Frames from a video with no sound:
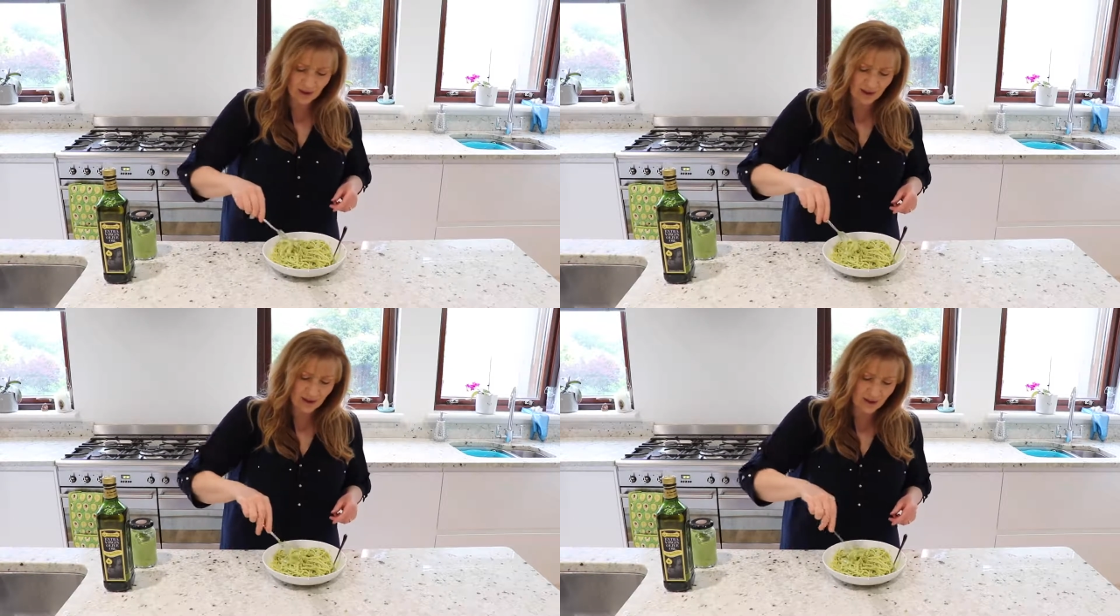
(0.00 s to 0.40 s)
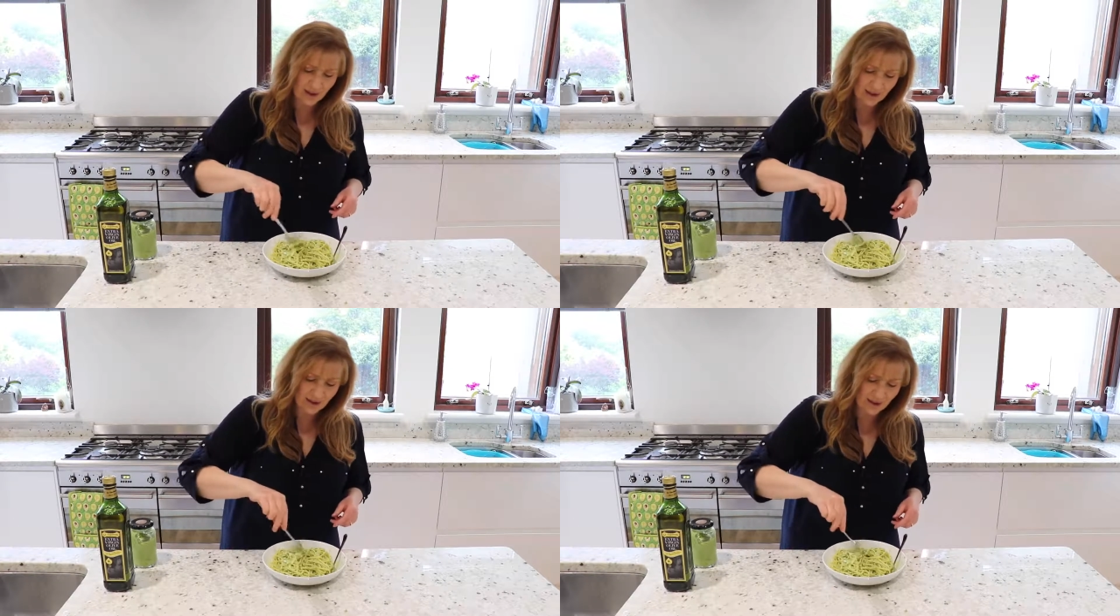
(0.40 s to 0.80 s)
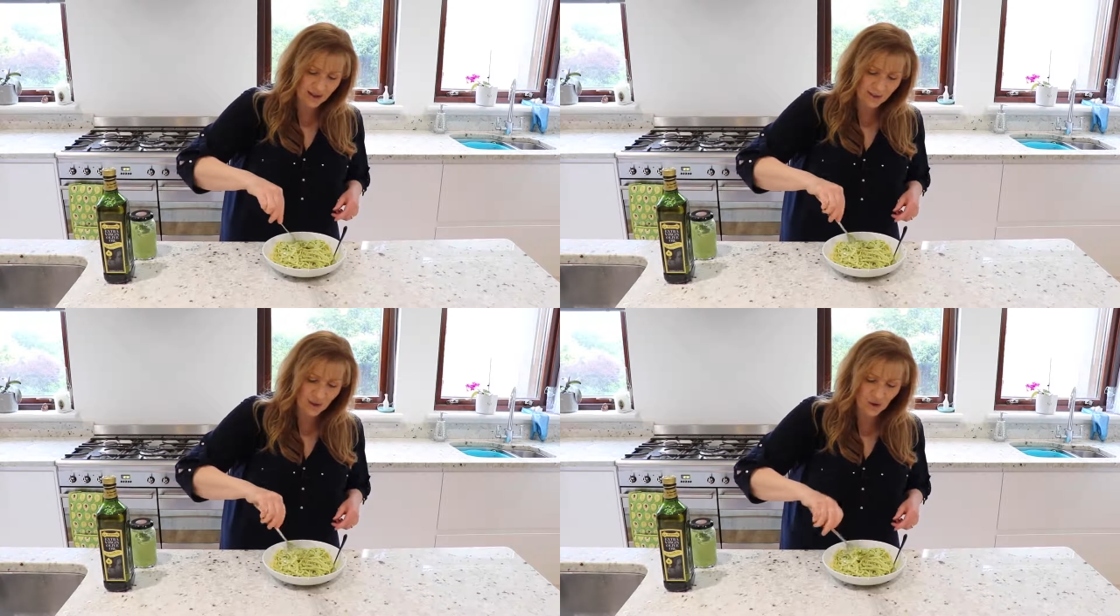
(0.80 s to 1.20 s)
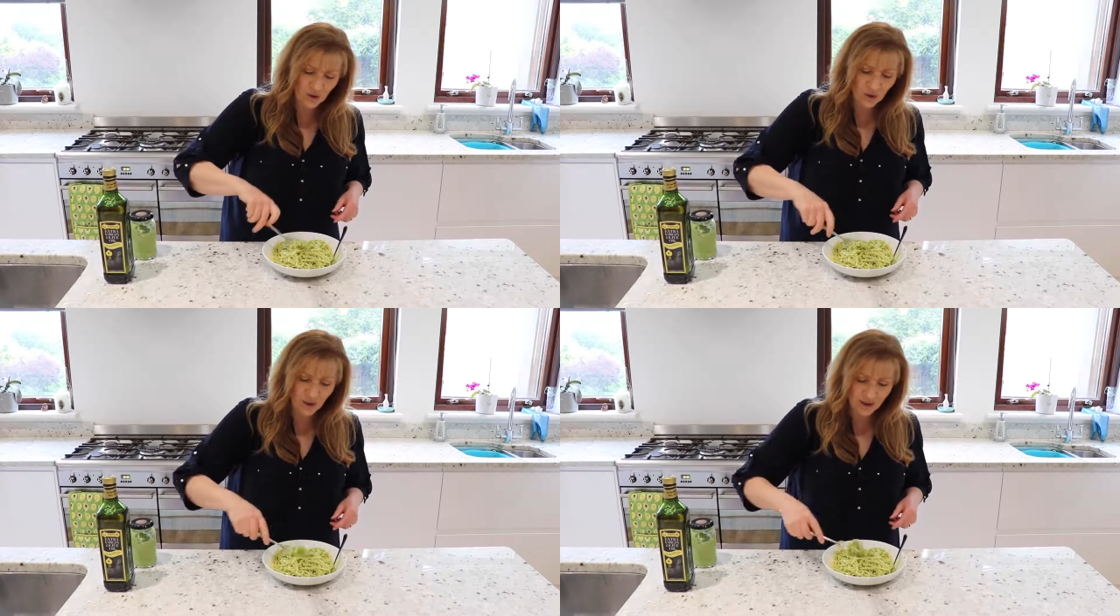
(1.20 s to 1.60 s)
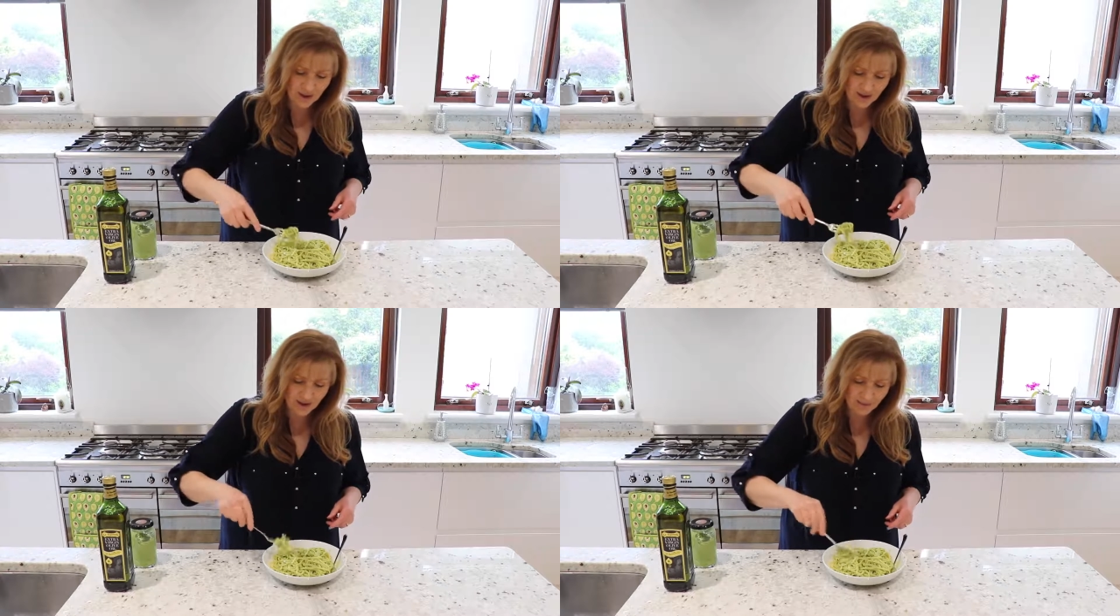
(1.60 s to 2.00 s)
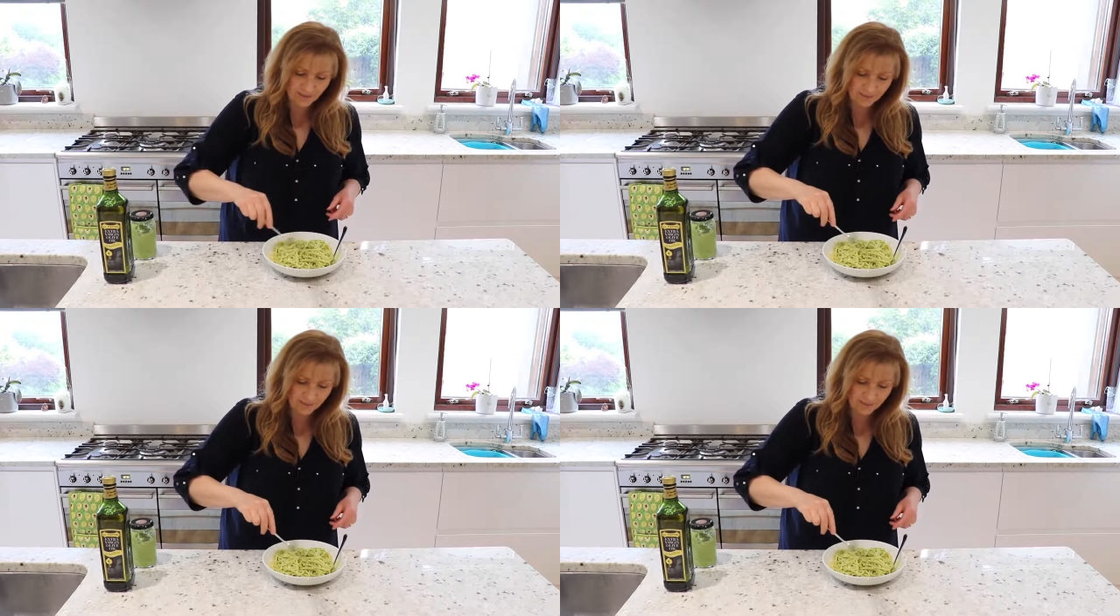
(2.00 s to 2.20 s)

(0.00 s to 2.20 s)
it smells gorgeous.